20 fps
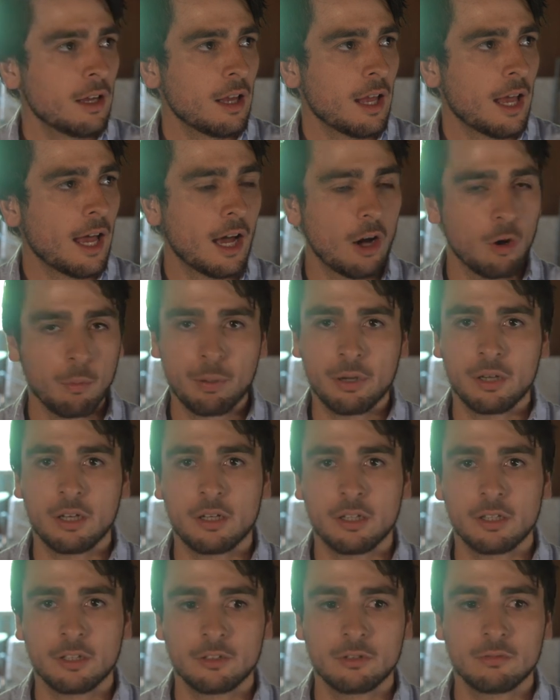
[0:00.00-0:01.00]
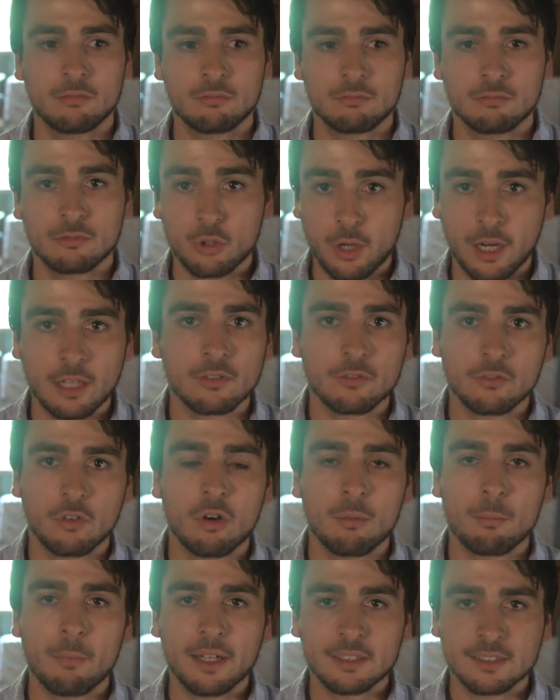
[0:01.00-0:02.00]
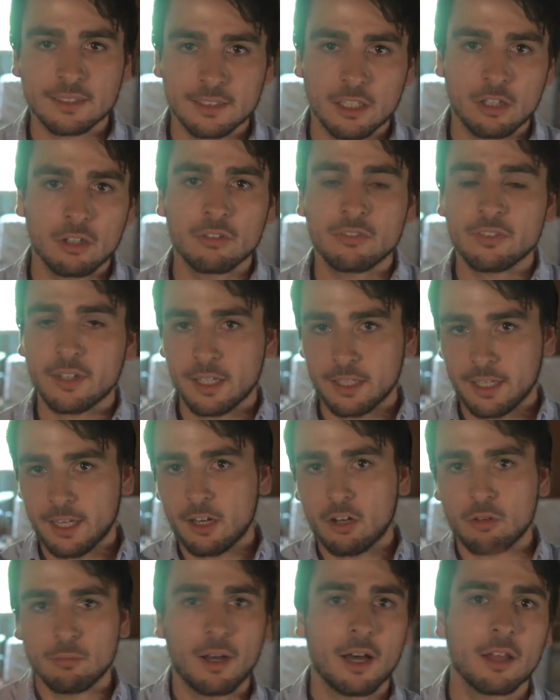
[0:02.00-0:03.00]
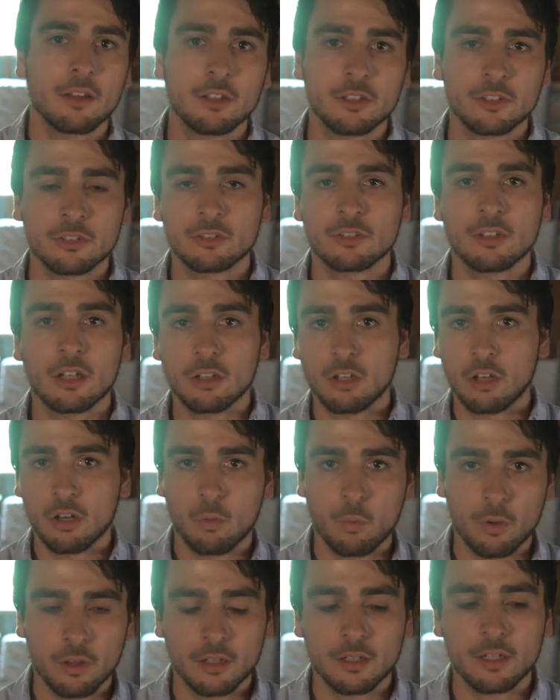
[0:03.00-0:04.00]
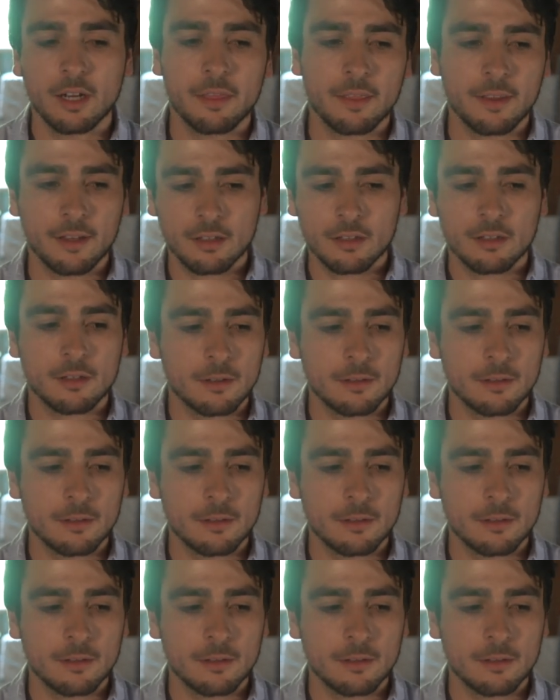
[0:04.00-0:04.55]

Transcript: help transform myself and help others along with it. I think